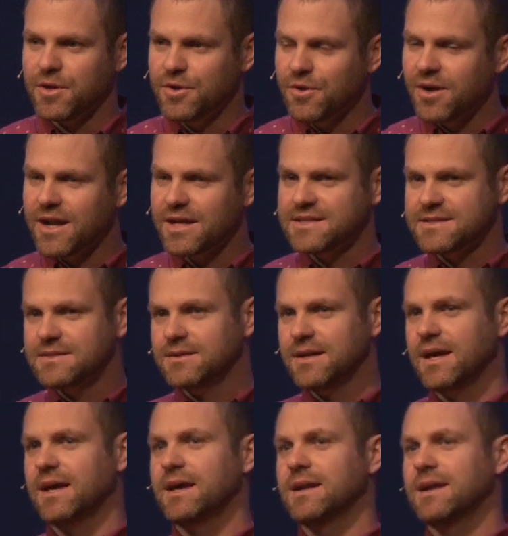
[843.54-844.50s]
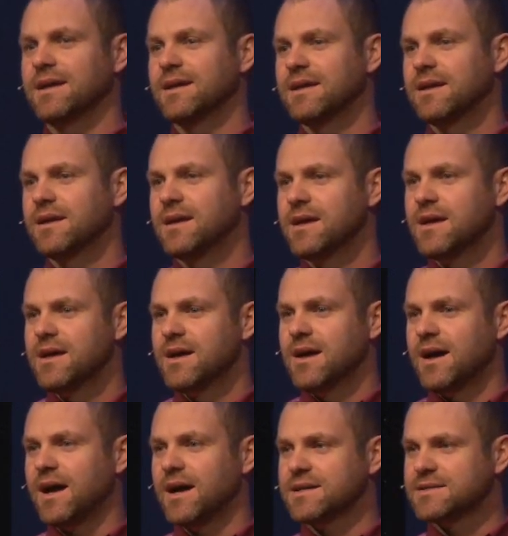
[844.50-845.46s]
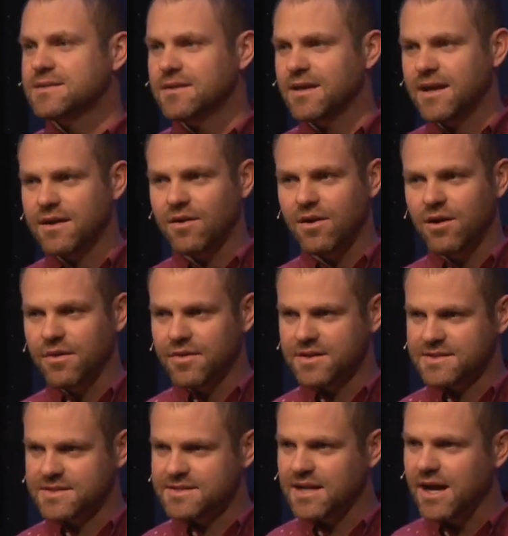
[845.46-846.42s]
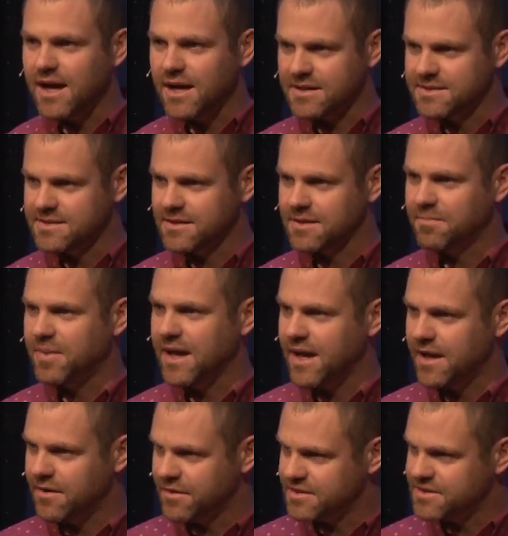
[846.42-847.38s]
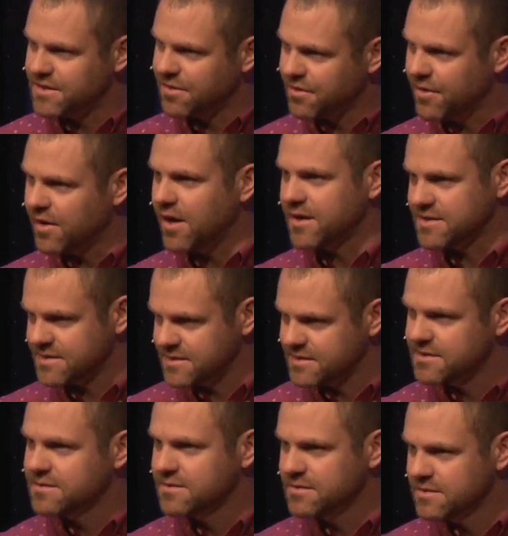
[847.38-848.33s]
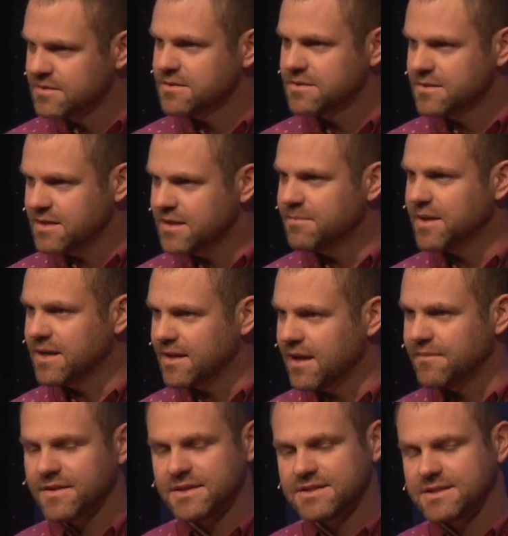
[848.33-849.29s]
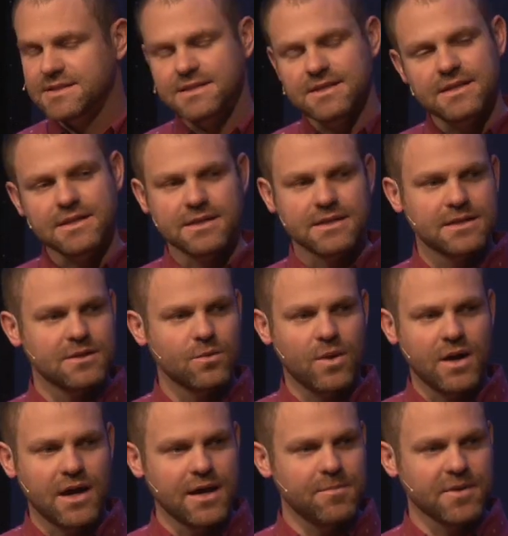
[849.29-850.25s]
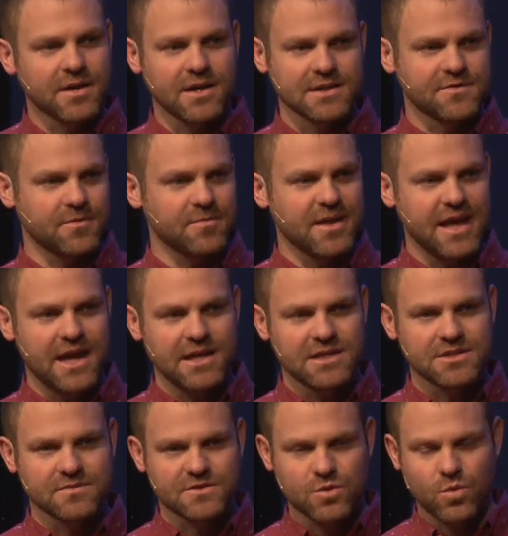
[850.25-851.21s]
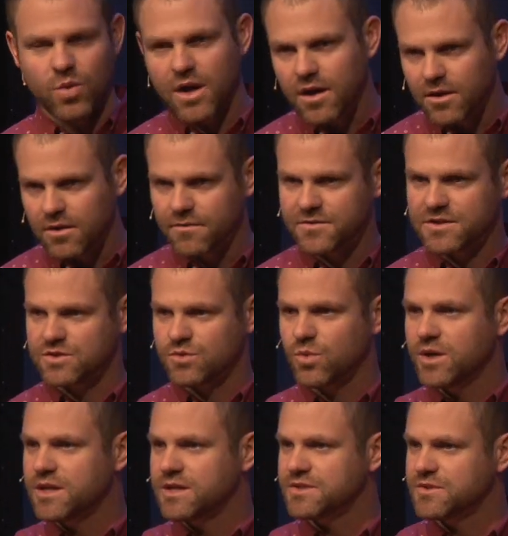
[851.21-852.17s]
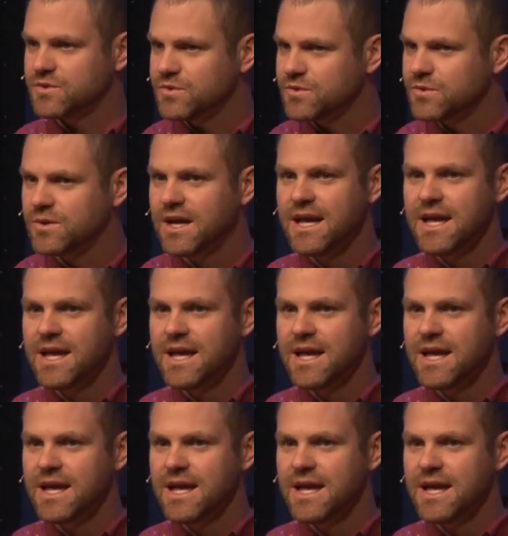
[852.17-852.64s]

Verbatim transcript: you know what I still had? I still had all these toxic patterns and thoughts in my life. I just did. Why? Because from the age of 12 to 22,